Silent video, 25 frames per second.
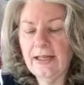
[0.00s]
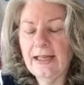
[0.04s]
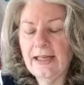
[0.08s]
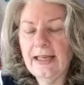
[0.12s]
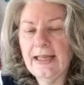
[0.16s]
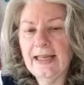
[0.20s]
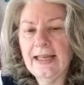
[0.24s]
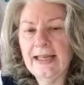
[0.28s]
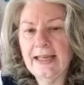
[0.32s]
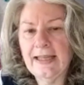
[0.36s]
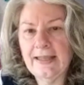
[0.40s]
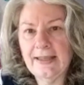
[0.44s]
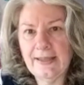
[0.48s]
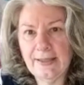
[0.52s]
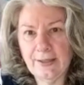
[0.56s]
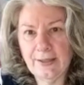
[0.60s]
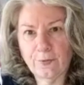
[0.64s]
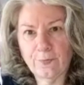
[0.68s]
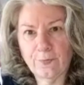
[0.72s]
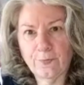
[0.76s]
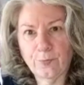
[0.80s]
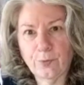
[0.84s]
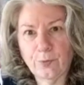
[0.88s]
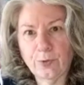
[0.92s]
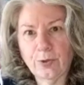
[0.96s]
and
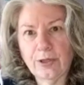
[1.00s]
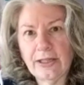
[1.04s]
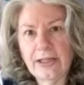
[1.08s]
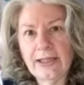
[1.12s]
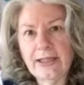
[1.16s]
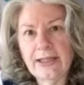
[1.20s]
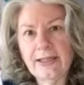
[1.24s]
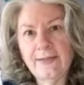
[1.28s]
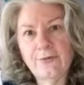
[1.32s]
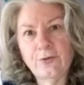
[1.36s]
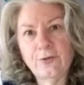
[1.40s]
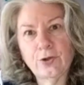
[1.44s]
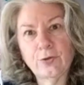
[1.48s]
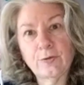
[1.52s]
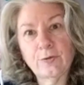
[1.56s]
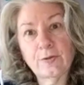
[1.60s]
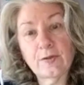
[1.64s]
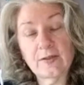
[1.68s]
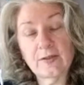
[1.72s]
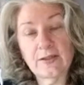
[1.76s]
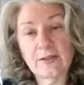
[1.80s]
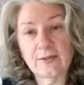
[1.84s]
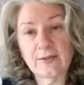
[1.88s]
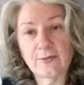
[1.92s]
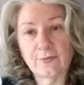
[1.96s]
therefore it gives you a
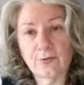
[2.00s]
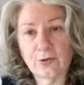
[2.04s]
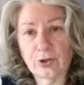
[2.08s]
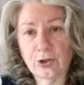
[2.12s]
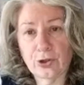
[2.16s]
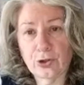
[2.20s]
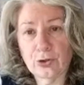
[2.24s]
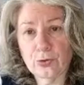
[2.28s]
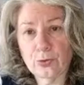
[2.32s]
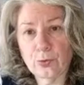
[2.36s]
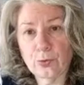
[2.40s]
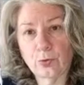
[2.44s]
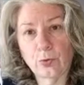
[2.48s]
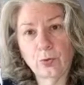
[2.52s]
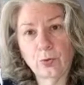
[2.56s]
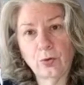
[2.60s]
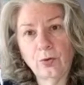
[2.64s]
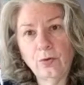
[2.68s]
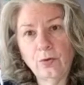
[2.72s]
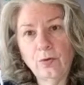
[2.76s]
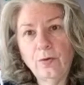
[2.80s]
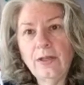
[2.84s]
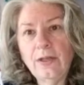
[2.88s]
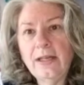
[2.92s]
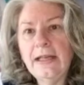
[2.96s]
sense of control
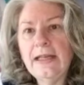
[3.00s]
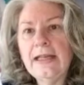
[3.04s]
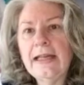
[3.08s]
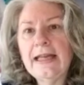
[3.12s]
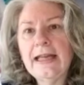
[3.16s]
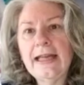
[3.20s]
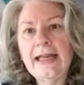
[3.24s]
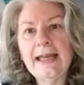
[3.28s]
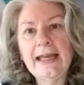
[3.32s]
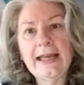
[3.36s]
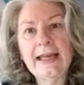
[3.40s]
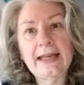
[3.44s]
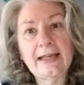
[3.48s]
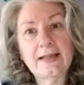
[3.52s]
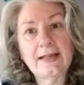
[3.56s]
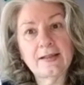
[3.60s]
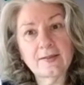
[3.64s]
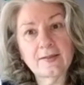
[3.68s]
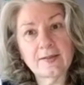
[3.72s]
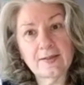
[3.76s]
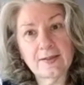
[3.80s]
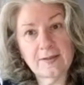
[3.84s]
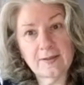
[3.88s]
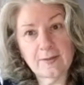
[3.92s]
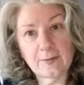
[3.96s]
and a
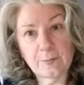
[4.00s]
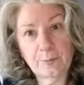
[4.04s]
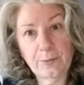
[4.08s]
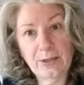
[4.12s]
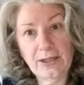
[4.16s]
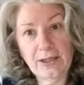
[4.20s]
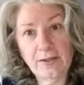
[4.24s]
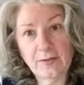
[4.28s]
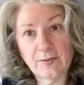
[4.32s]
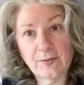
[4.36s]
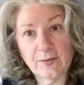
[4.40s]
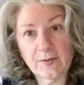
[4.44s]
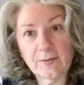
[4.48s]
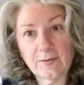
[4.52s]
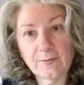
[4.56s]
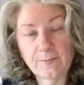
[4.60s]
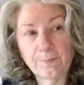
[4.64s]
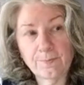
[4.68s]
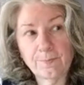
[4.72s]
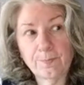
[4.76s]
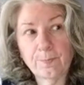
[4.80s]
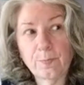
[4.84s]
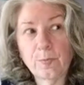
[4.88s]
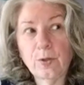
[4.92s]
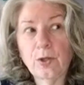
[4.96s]
sense of peace,
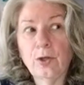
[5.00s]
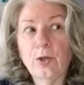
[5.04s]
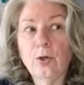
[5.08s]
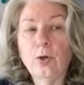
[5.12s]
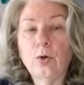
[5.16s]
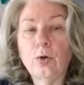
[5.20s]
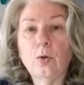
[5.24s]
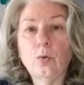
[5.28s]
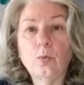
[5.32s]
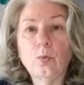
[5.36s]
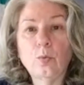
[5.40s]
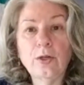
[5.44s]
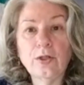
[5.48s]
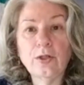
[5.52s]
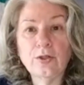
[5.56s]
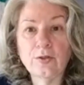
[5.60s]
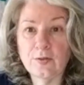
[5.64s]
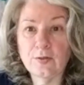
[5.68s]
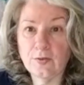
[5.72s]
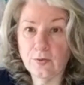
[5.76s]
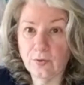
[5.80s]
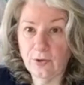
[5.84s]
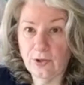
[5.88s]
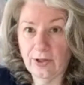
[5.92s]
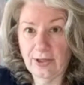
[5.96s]
which is
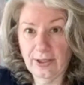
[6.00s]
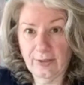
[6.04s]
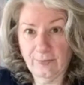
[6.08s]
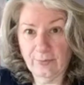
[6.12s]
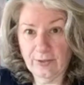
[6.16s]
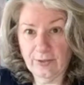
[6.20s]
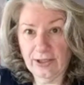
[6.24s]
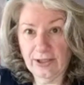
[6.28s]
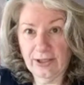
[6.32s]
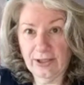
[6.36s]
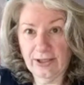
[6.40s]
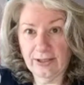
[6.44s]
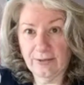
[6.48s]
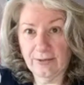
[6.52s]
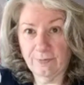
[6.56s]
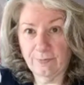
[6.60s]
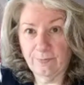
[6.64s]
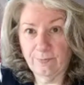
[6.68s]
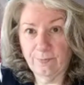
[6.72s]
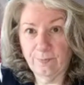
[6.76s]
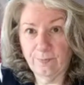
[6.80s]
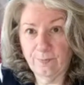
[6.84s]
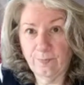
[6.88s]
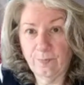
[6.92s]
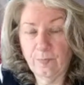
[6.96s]
a good thing right now.
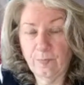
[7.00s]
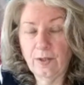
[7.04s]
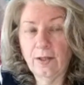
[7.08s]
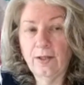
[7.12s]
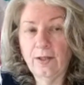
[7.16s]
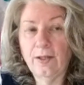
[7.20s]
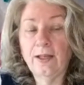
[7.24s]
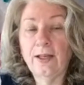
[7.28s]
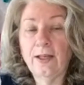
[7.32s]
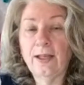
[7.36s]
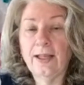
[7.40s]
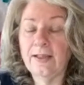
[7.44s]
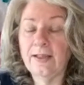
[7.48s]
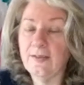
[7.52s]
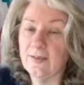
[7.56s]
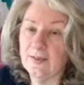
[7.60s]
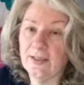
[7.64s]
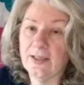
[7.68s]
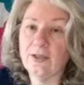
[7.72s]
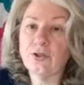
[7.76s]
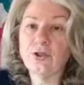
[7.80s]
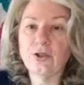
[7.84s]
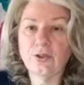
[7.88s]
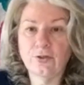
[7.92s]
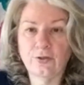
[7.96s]
It's
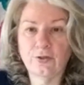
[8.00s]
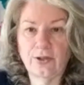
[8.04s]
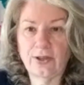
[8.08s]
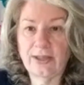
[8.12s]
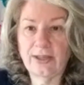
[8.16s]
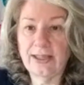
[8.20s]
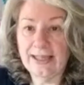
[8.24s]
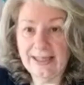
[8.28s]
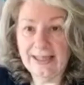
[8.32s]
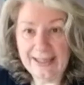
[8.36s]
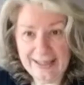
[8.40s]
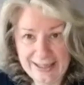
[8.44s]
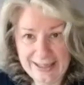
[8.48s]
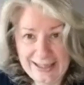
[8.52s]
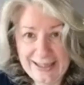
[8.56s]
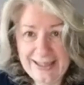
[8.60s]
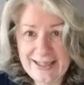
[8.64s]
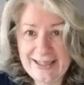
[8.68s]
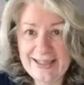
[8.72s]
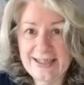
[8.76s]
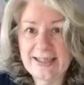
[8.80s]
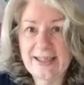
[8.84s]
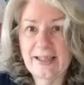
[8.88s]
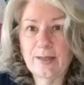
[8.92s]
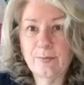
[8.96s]
actually a good thing any
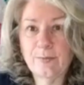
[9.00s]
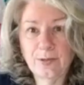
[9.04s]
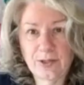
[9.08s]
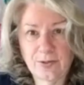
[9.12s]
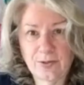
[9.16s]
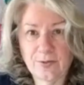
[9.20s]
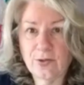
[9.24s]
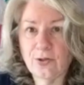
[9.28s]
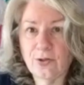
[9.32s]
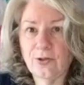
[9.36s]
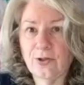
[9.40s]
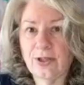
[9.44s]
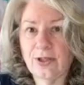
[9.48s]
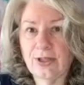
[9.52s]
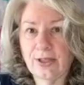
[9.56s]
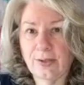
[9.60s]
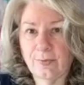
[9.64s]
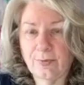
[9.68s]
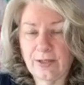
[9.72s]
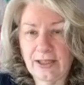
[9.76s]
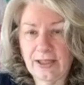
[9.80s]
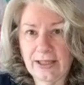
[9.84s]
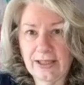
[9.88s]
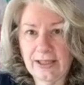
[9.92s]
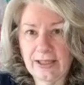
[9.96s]
day, but it's a good thing
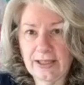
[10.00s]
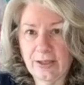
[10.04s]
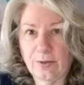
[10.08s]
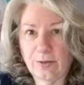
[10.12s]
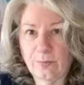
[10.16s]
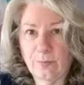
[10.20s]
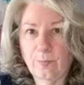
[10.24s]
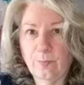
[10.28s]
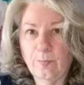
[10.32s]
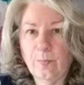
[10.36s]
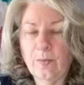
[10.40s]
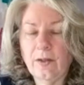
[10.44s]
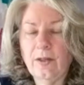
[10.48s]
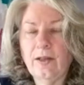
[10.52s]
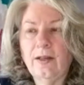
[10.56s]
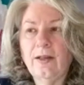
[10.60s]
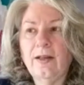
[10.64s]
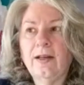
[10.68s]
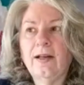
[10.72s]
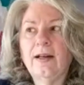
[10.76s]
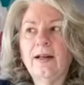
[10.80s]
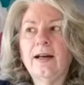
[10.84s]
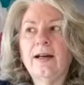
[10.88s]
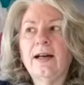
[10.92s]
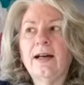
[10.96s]
right now.
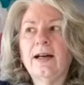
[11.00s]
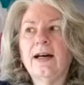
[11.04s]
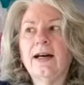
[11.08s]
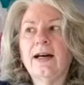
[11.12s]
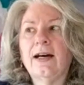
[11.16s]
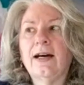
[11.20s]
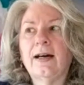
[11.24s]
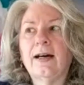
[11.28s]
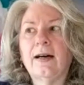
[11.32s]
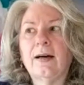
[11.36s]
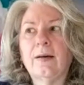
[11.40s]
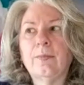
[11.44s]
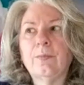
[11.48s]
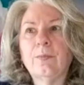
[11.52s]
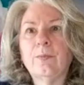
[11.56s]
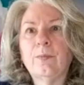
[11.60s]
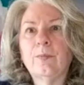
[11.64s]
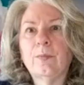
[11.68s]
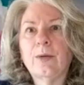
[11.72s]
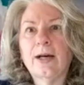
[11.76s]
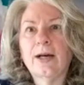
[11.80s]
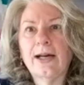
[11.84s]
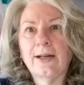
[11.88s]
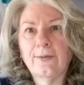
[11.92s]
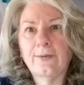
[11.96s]

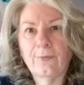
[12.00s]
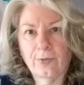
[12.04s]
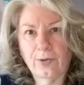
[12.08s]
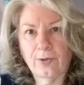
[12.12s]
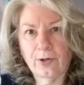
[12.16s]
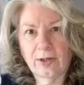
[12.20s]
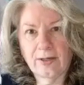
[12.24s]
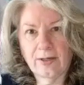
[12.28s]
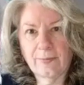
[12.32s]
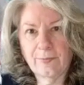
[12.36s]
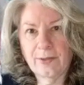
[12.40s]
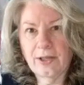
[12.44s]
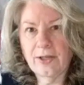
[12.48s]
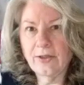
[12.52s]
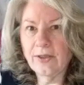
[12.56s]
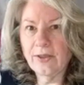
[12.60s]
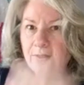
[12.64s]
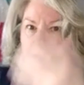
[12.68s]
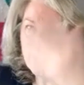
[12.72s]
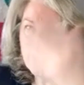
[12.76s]
I've thought about this